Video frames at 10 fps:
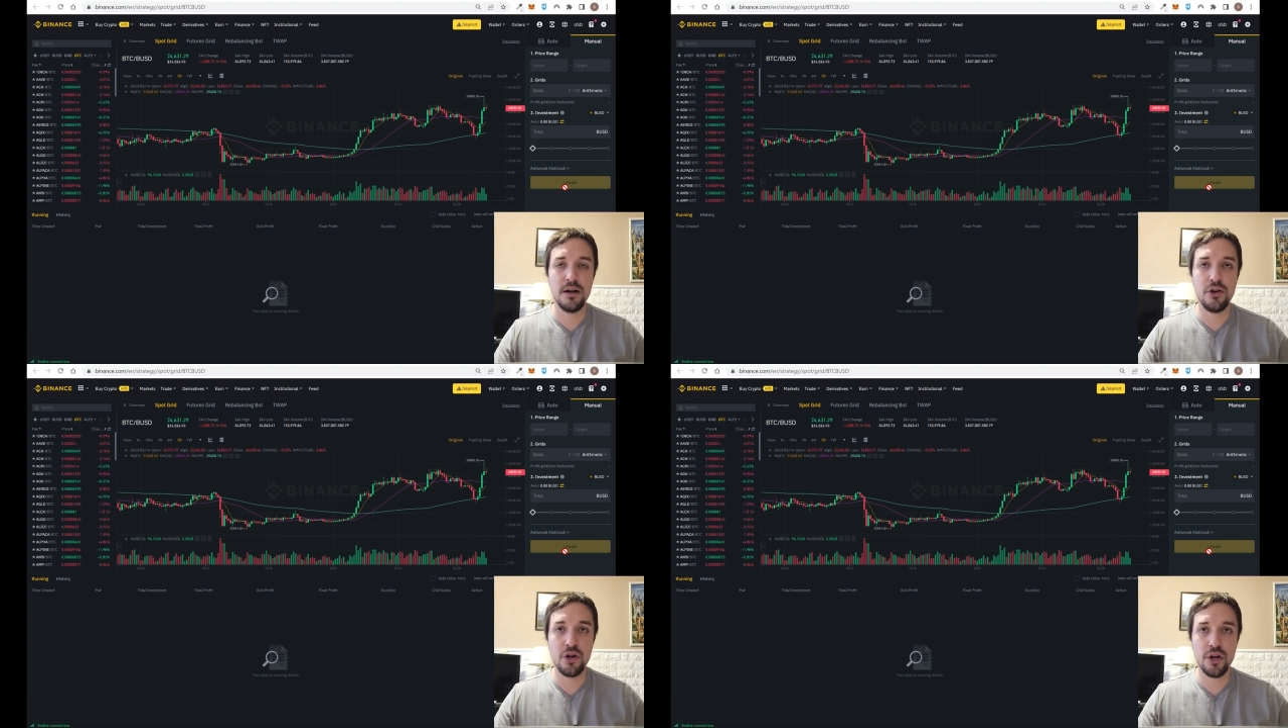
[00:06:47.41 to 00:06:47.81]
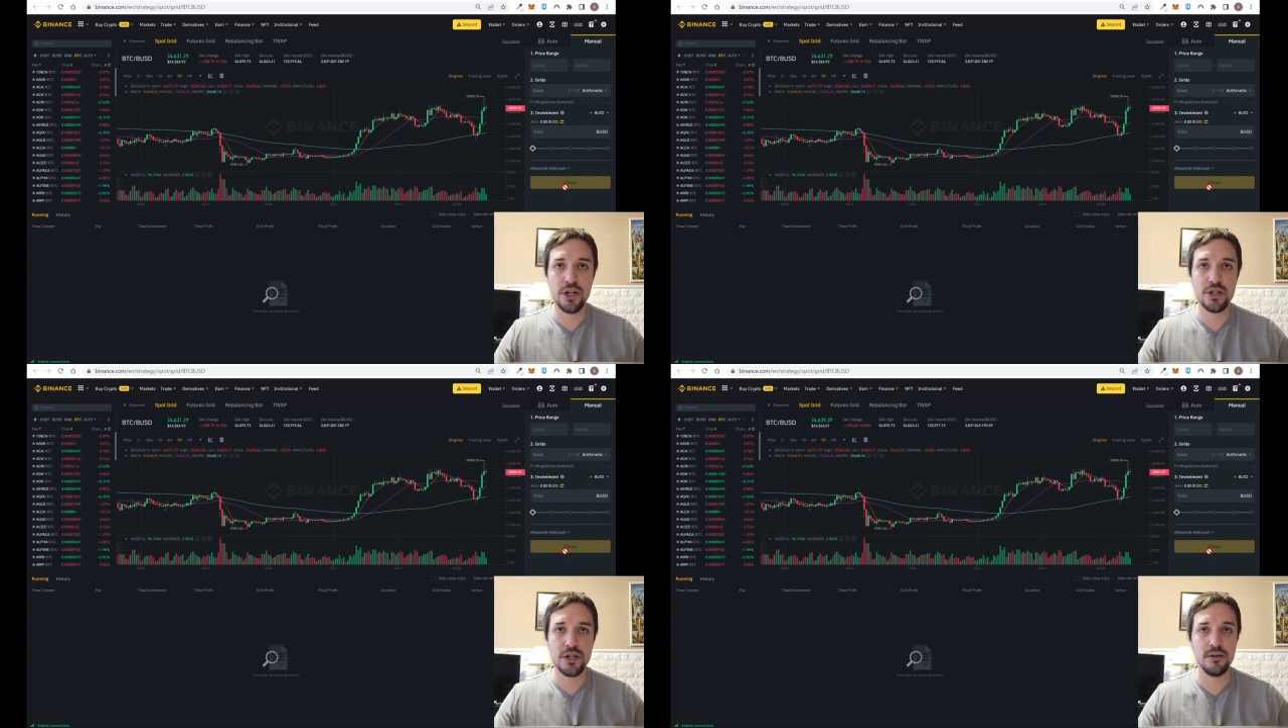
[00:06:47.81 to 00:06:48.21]

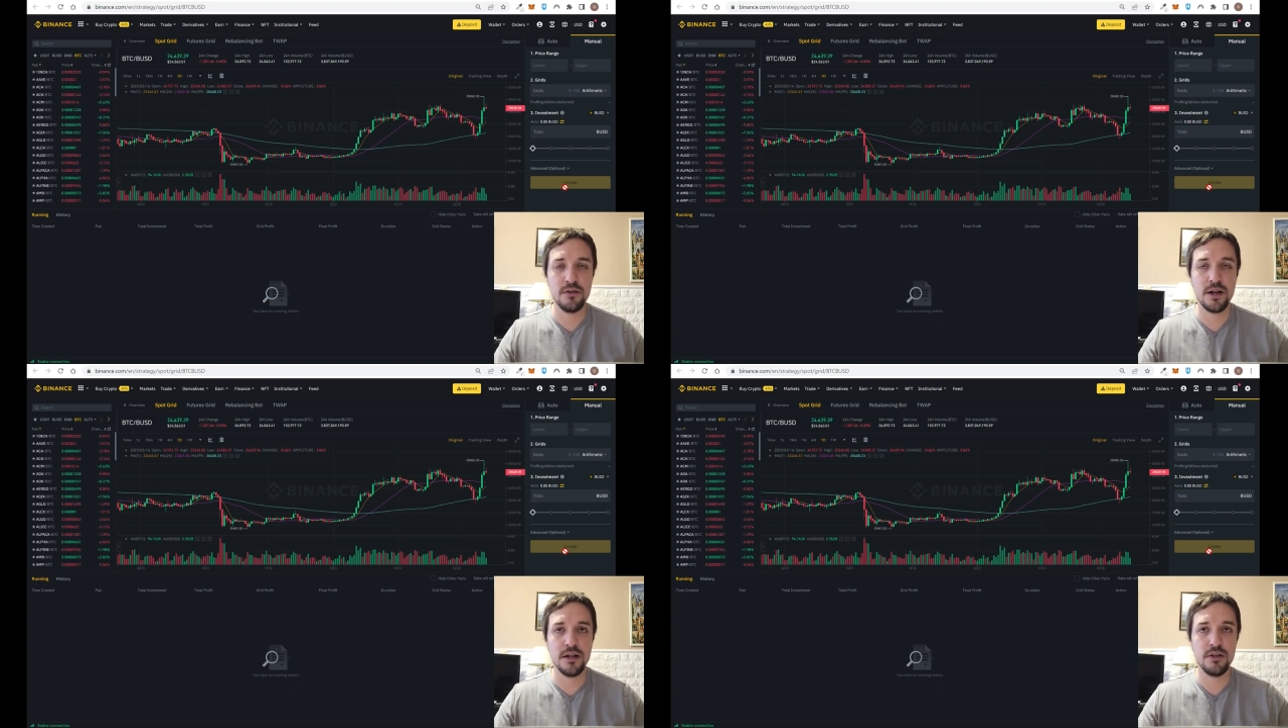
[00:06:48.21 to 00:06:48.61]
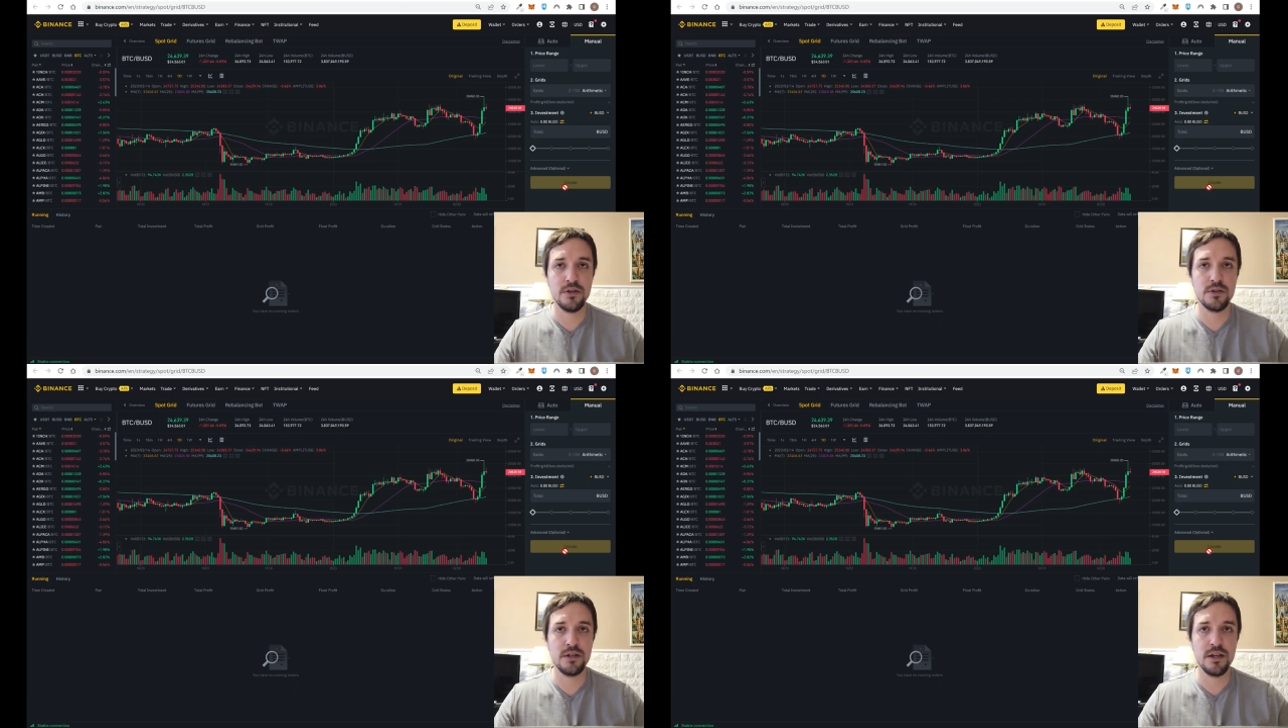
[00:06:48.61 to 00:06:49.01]
knowledge, you can
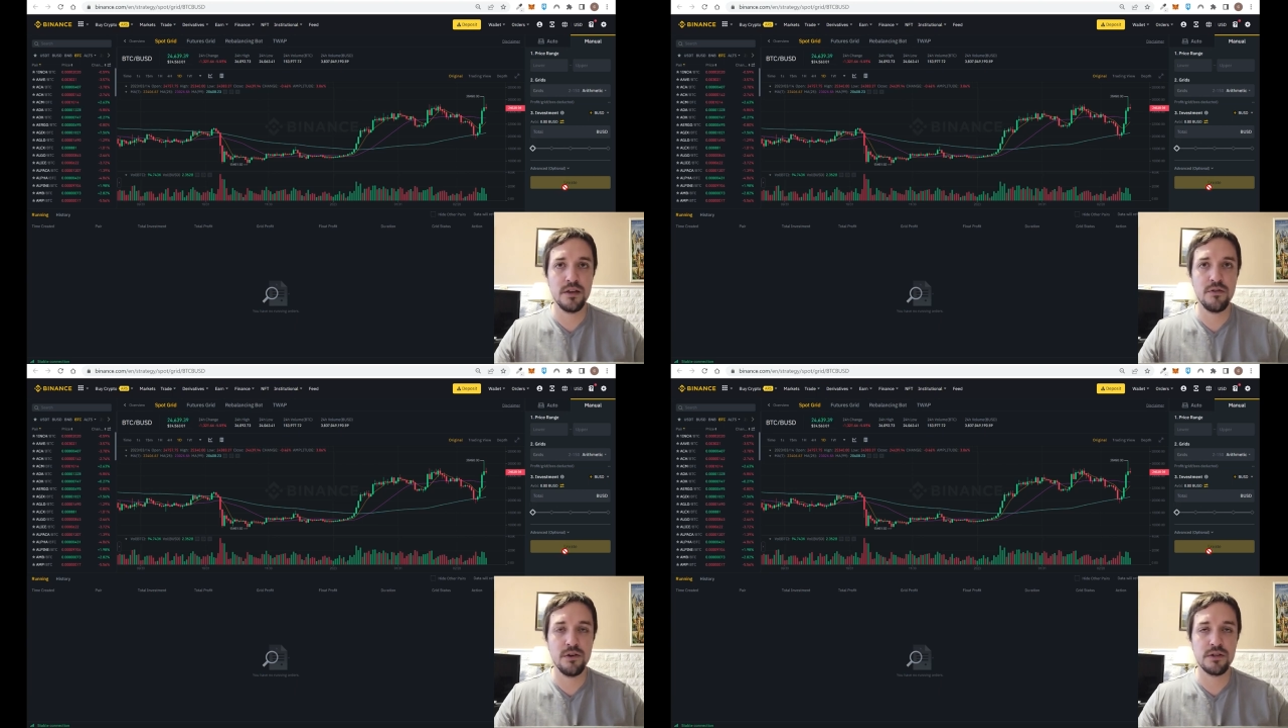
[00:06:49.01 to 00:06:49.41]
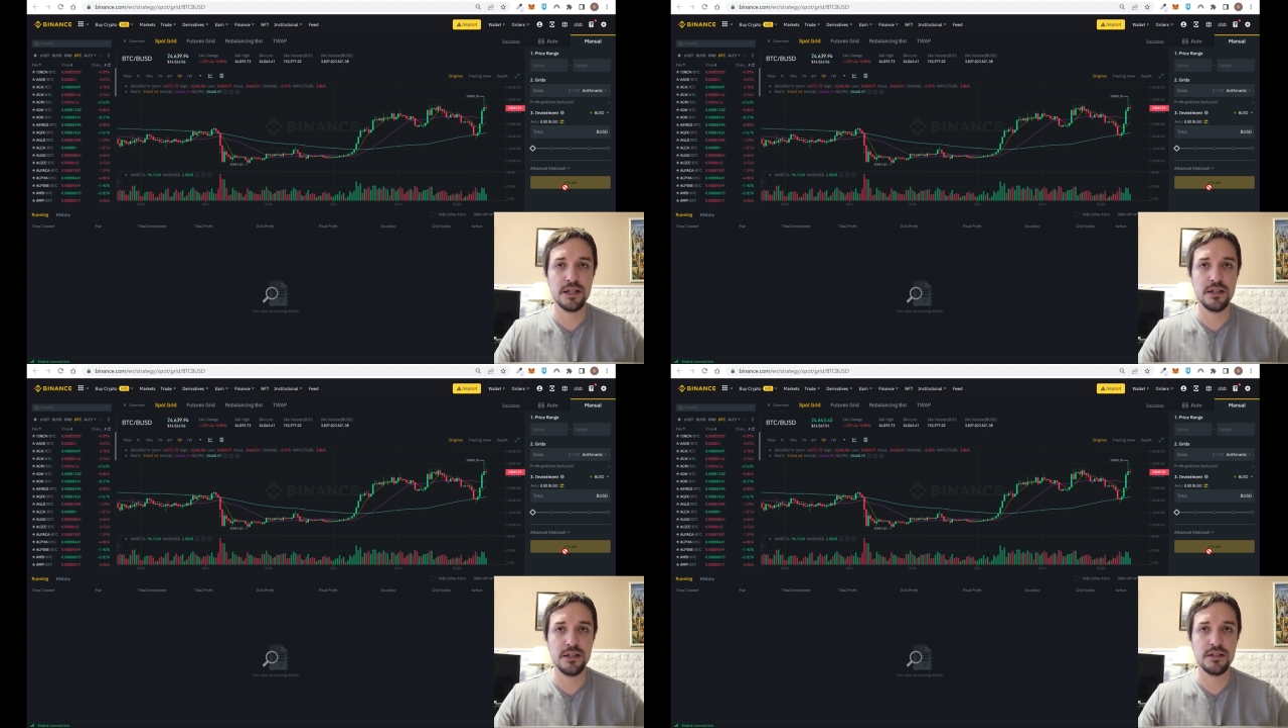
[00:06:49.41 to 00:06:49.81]
use the default
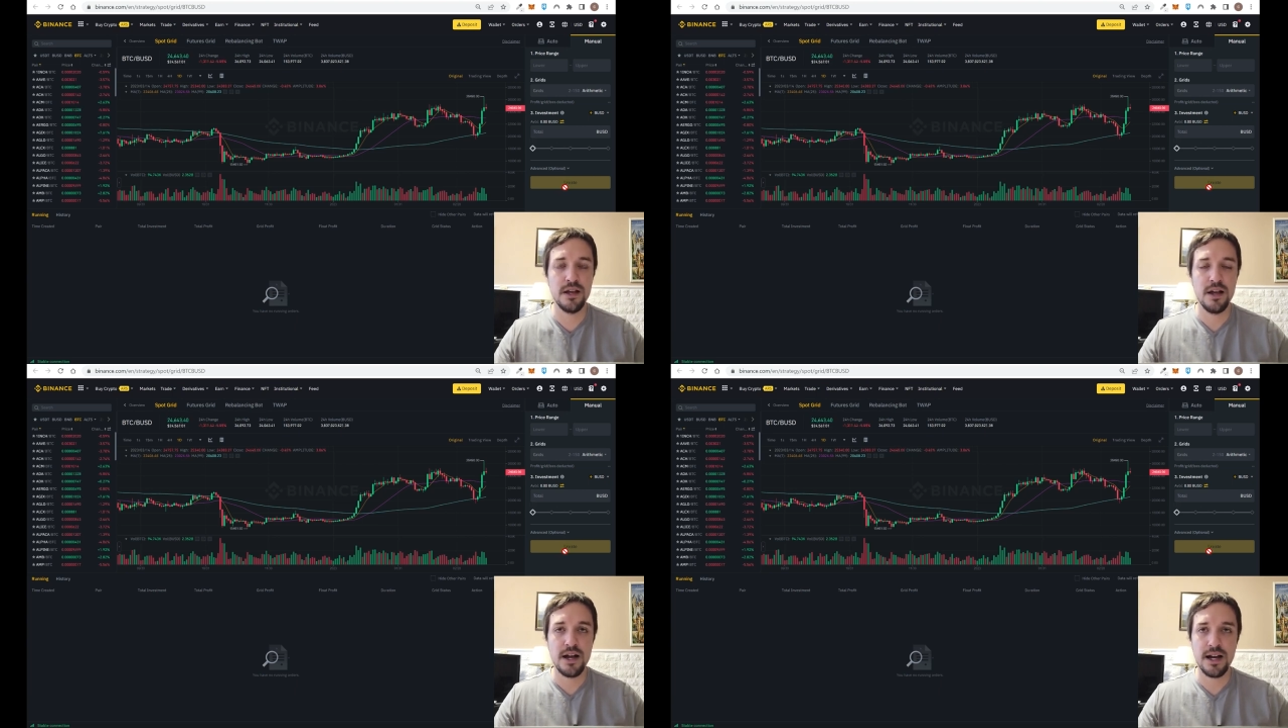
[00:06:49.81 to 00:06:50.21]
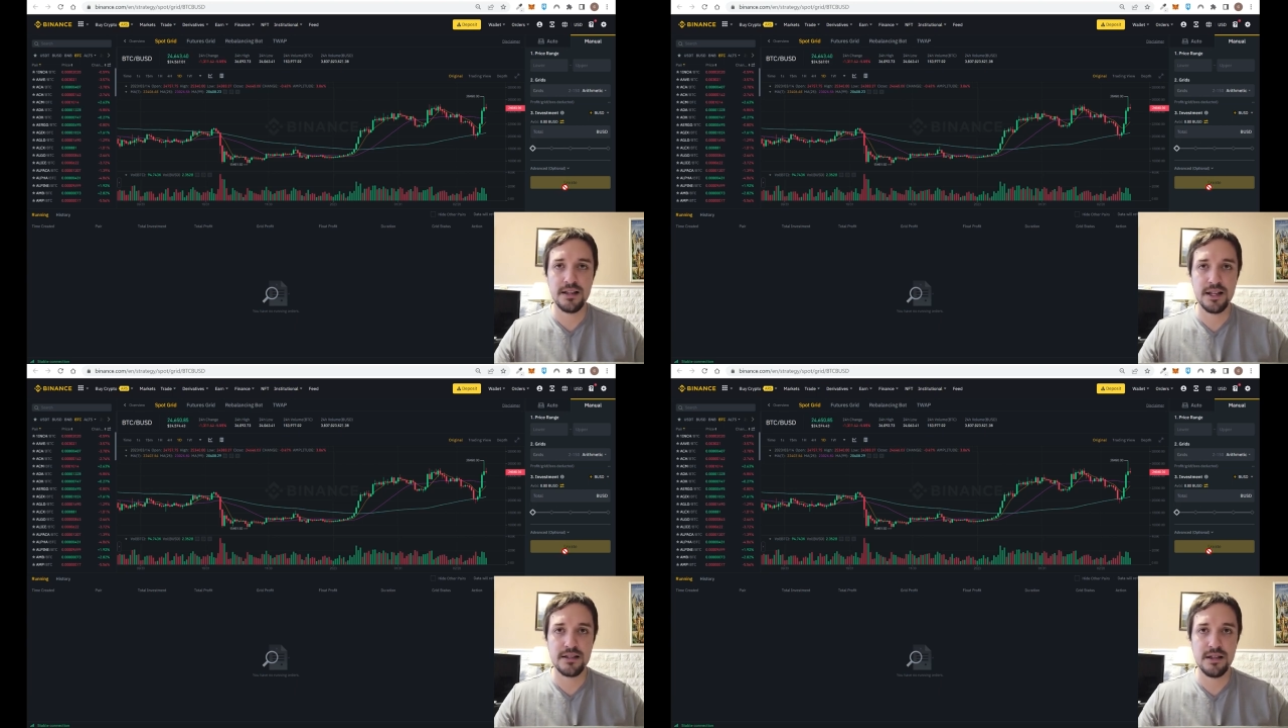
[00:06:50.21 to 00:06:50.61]
settings
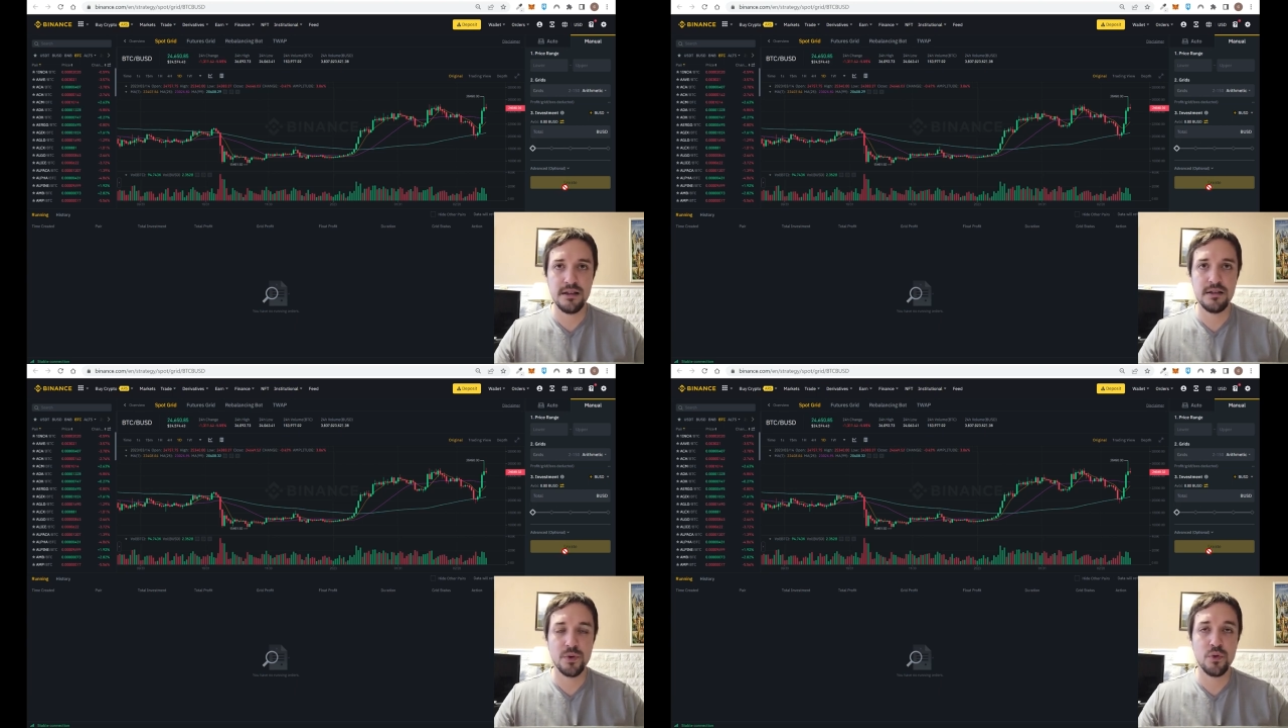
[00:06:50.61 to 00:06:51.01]
and that's it.